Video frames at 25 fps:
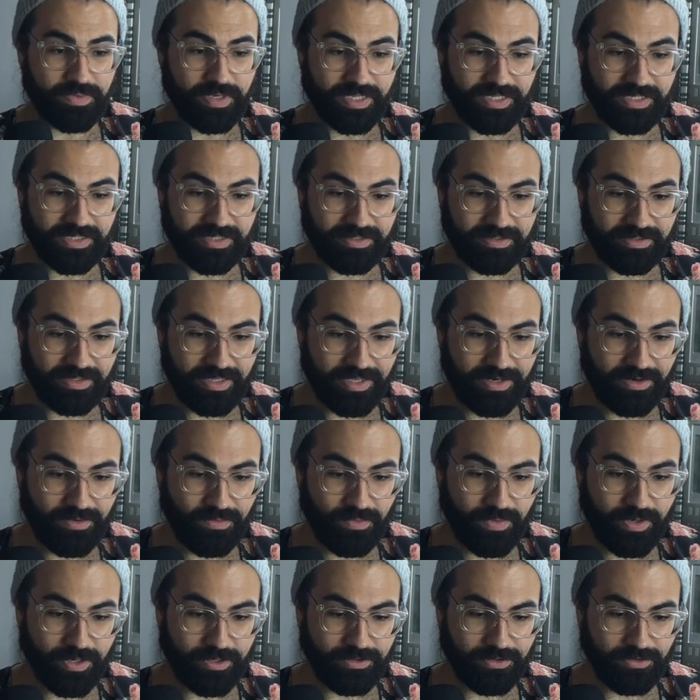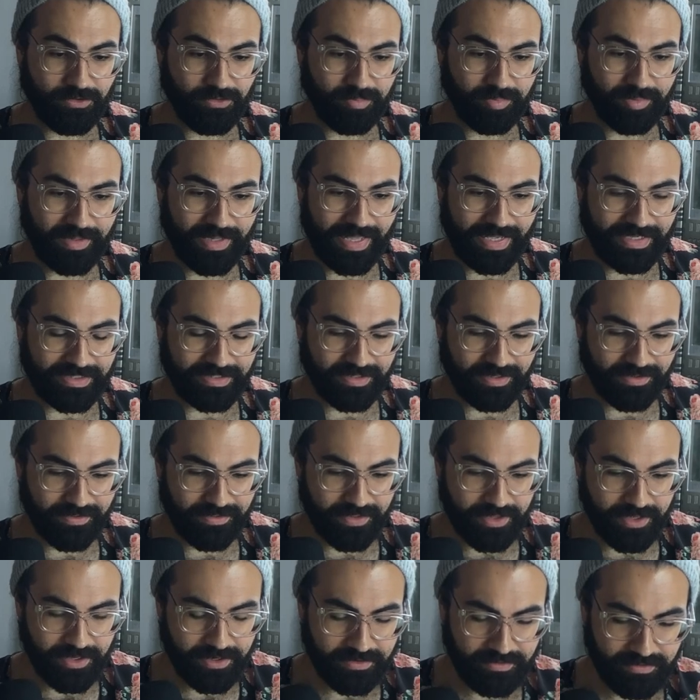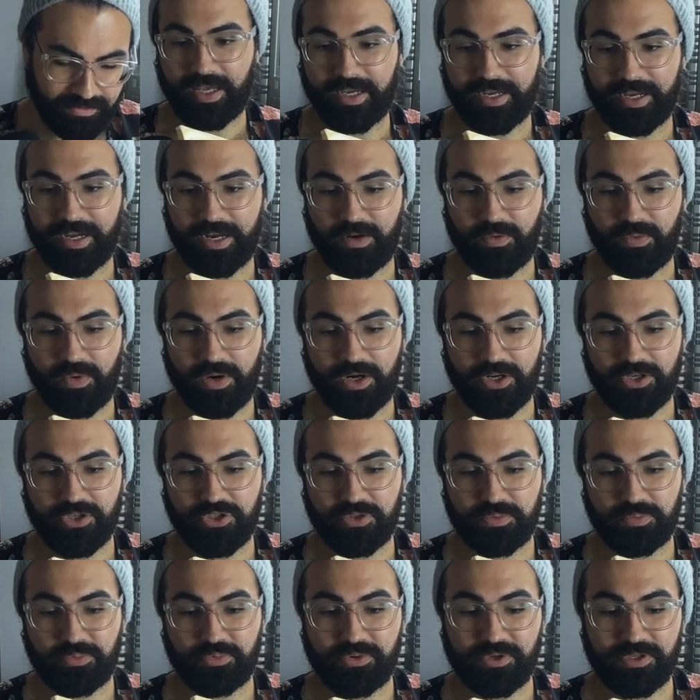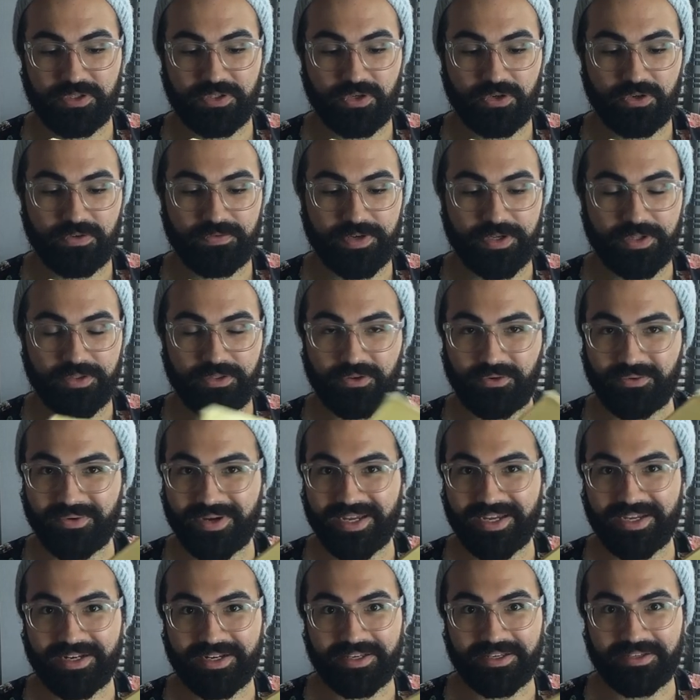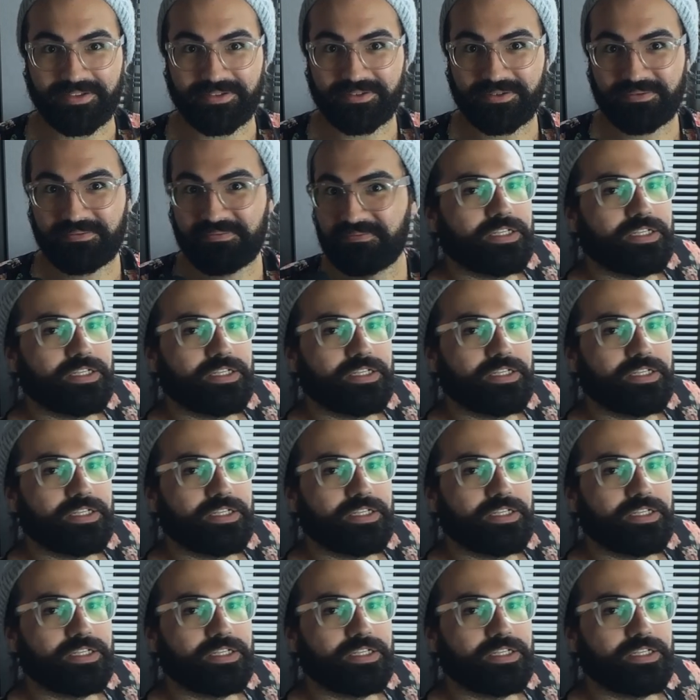It's in a weird little plastic thing. I kind of want to just preserve it the way it is.